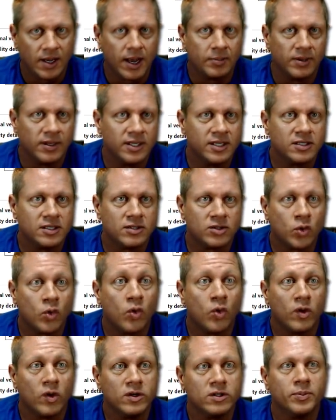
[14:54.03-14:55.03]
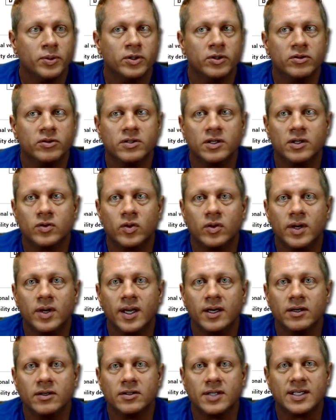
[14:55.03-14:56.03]
a couple of these storms producing
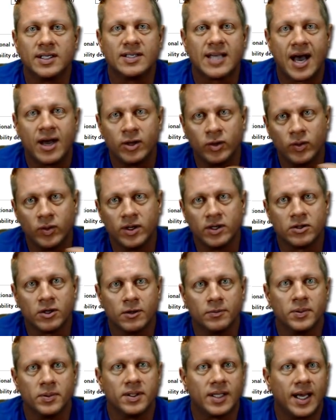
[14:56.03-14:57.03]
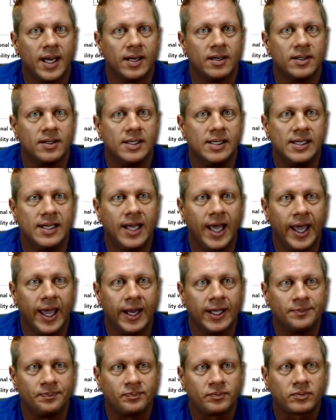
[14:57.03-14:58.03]
tornadoes. That's how you would interpret that
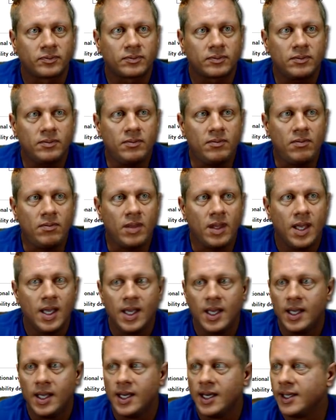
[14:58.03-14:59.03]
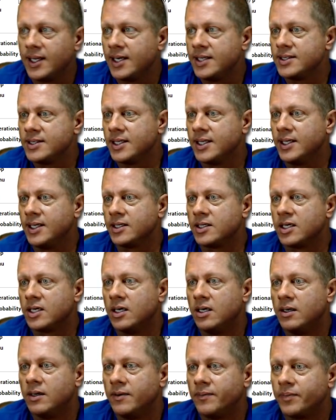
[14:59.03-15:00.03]
data. And that is
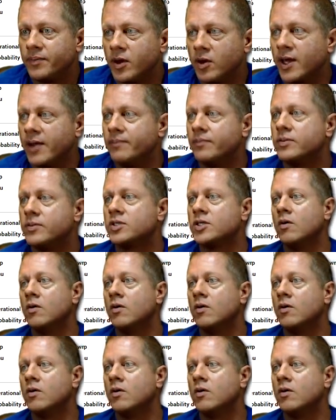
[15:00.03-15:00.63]
it. Okay,